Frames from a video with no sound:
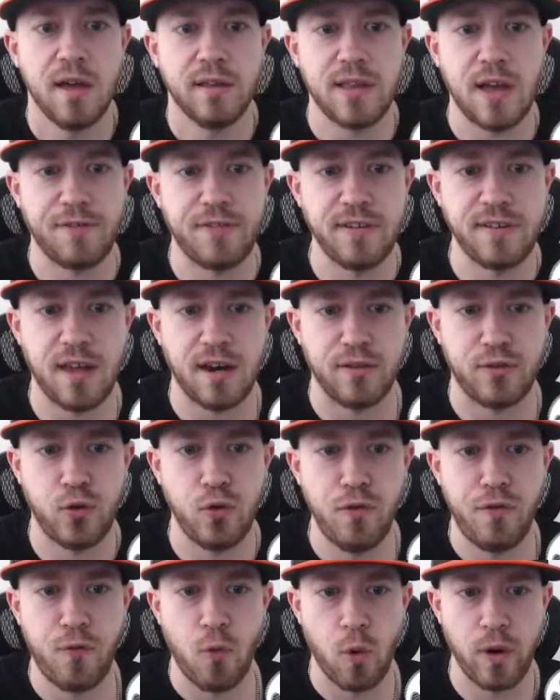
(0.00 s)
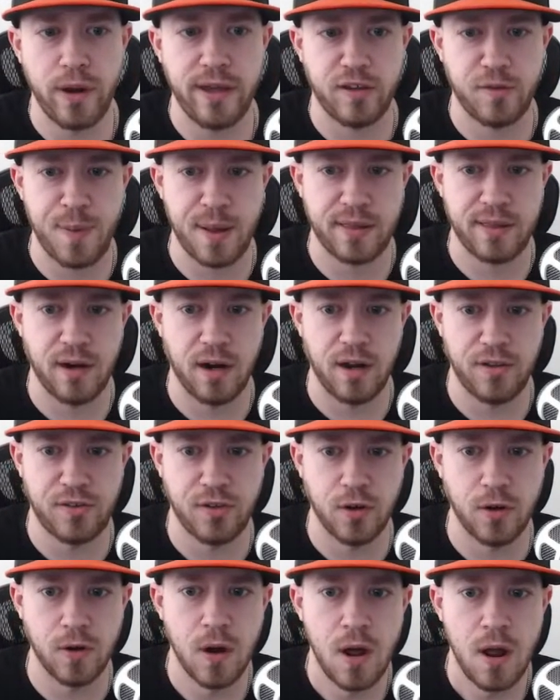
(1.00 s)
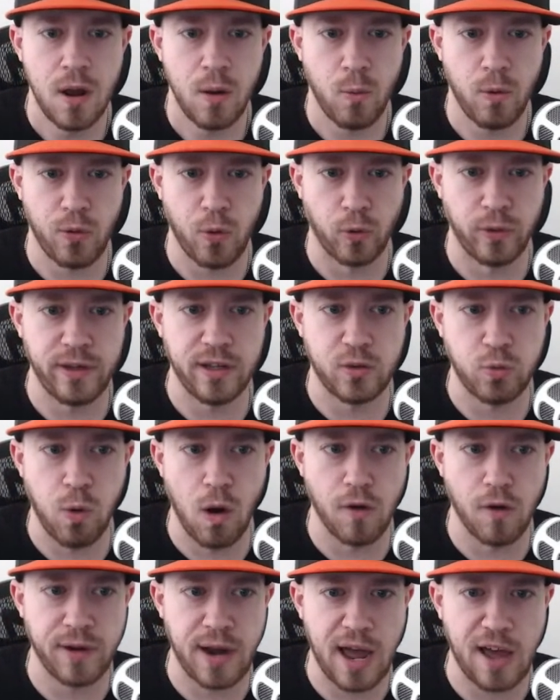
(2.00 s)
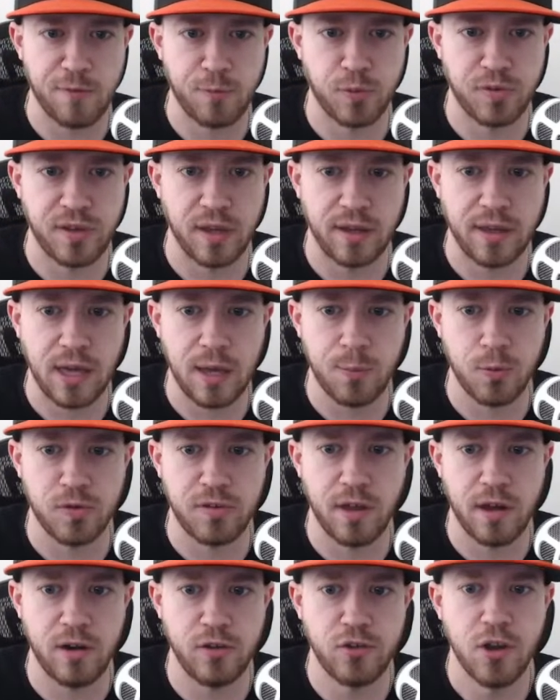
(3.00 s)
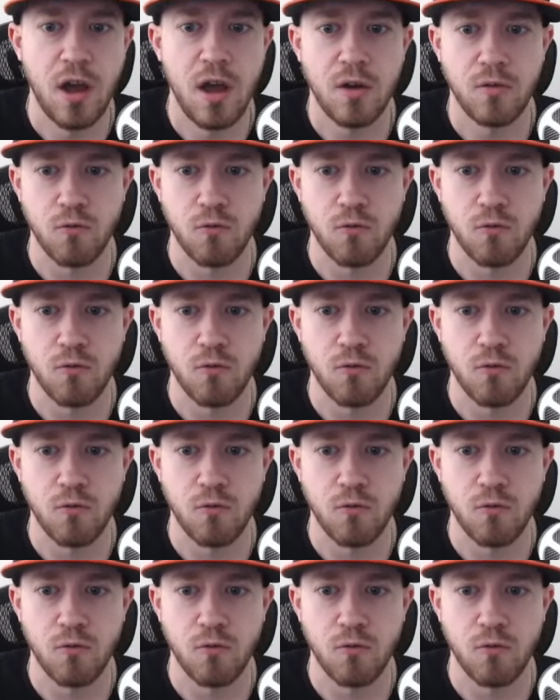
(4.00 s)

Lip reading: Lefties had a 240 expected ISO with only a 12.5% K percentage.